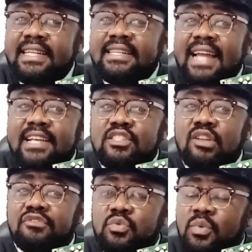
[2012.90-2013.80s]
That
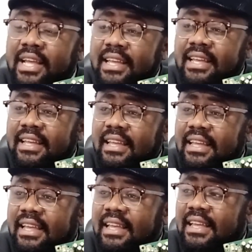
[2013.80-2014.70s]
software,
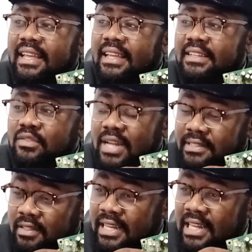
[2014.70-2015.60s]
should I
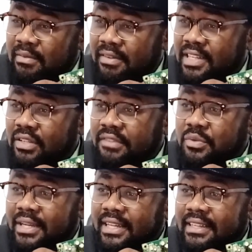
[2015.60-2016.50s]
tell the name of the
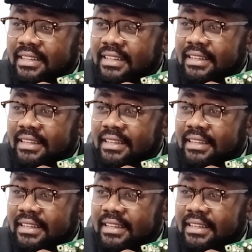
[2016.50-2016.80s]
software?